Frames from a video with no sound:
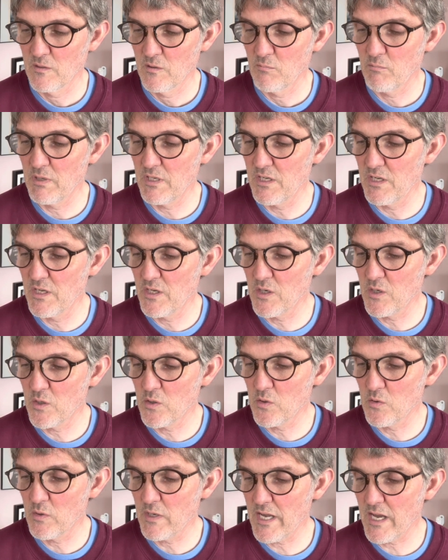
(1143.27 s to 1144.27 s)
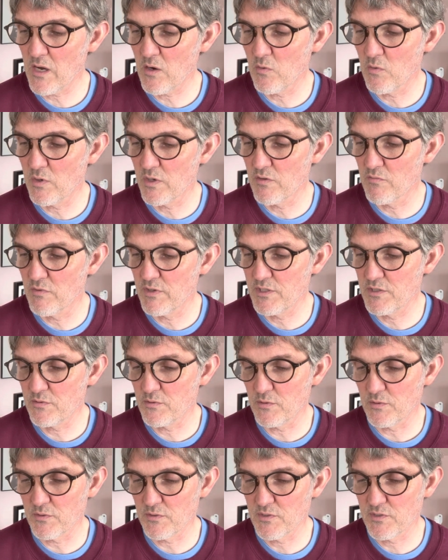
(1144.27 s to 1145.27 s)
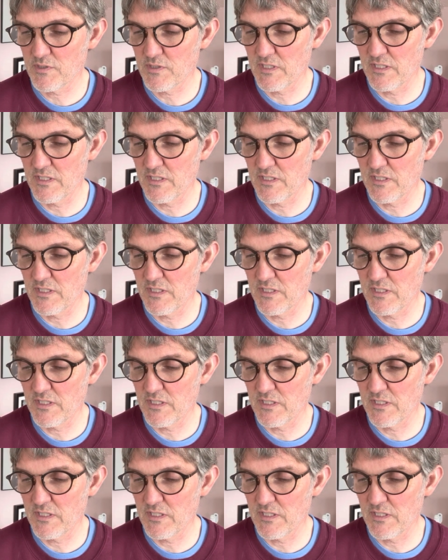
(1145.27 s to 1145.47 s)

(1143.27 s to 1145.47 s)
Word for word: But no outward rituals